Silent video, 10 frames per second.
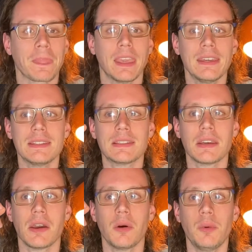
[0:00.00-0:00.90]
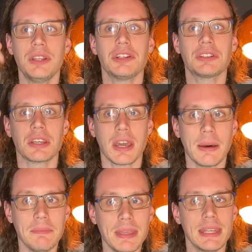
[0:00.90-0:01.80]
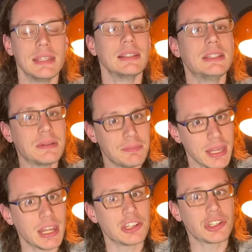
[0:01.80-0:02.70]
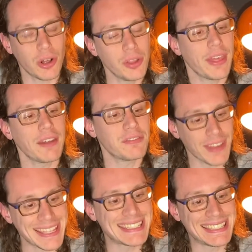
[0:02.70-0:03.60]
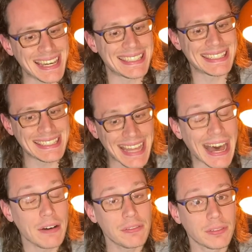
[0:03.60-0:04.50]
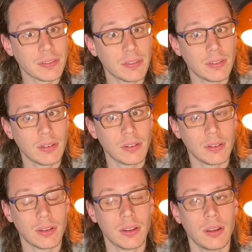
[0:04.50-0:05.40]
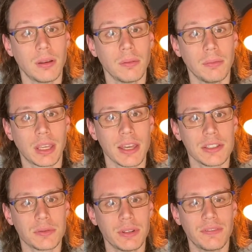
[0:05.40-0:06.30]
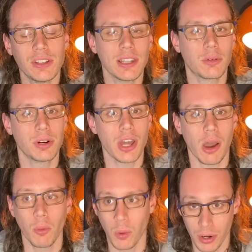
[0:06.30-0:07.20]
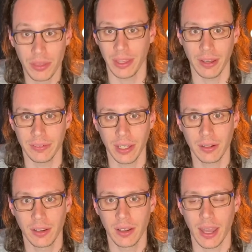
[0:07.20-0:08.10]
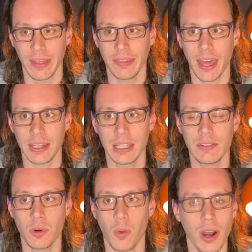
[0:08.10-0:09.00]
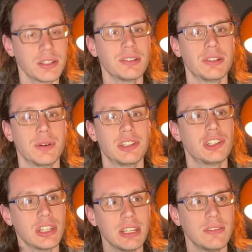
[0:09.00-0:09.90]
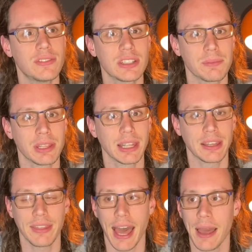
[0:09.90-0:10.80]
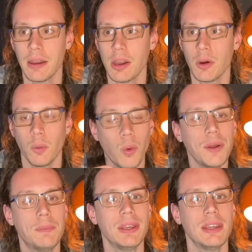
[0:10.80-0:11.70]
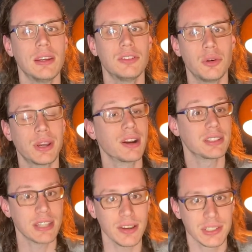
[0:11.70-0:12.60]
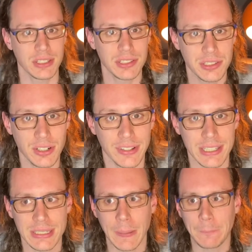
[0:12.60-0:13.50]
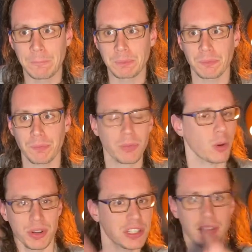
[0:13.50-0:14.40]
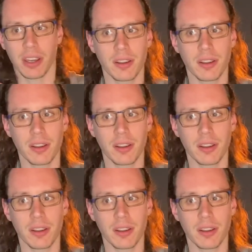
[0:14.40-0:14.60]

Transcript: is we just immediately diminish all that fancy, nice stuff because we feel like we're not worthy of it, and that even wanting to achieve something like that would be doing ourselves a disservice. Whereas in the